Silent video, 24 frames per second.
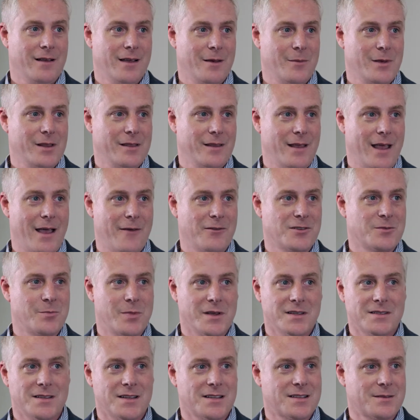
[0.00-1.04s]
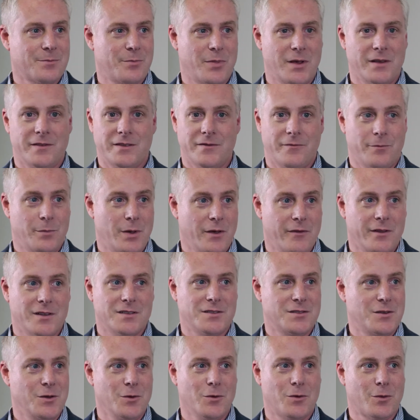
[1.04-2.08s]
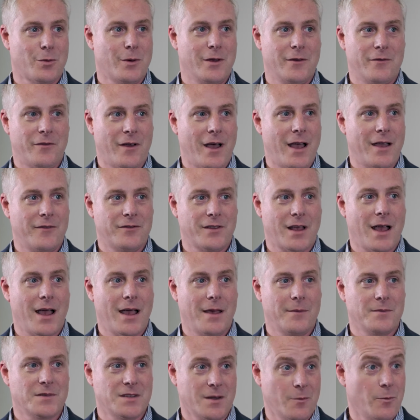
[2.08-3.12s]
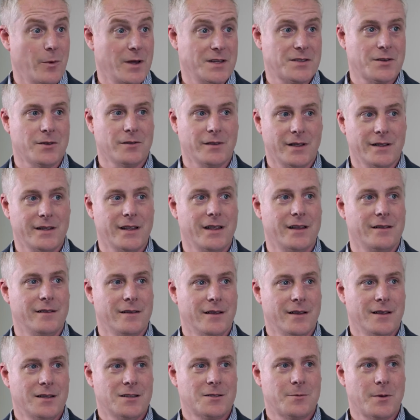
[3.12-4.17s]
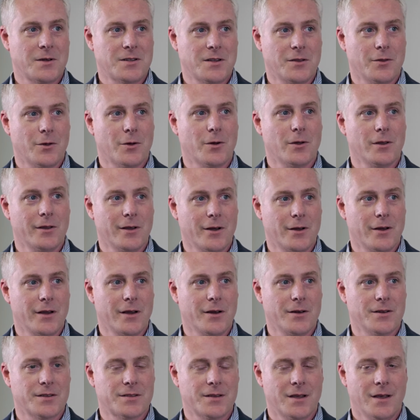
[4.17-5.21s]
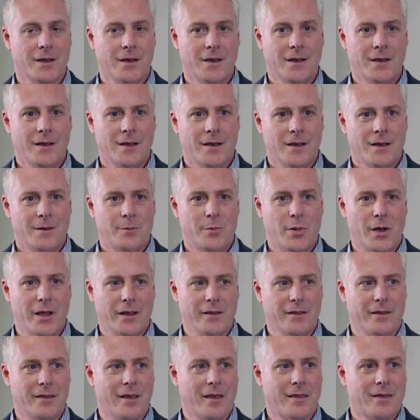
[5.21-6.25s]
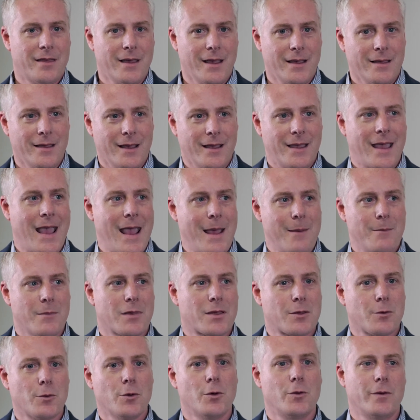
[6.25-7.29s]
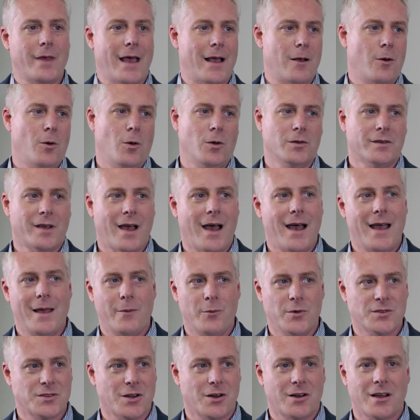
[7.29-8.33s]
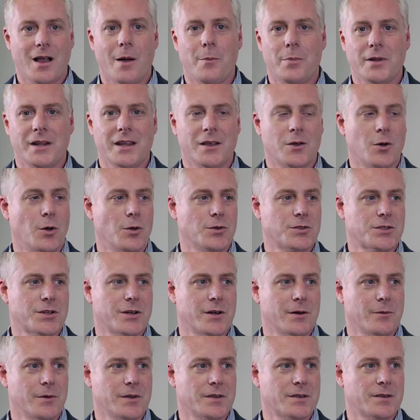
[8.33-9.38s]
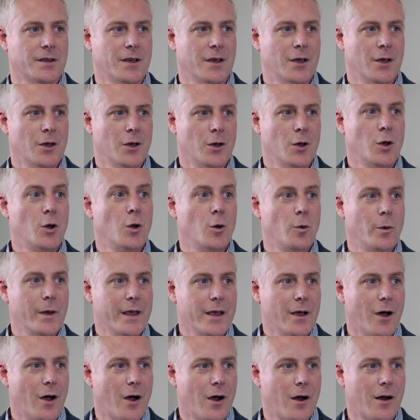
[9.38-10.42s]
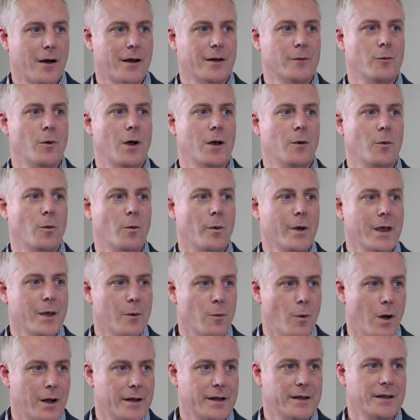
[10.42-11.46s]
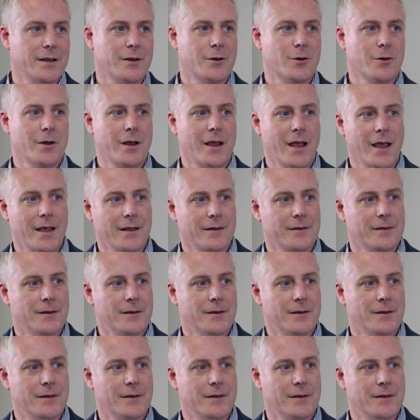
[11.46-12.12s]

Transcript: I mean, the average business pivots 2, 3, 5 times, and we certainly did, especially in the earlier years. But the thing that came through that whole time was our company culture. It was who we are and what we wanted to create.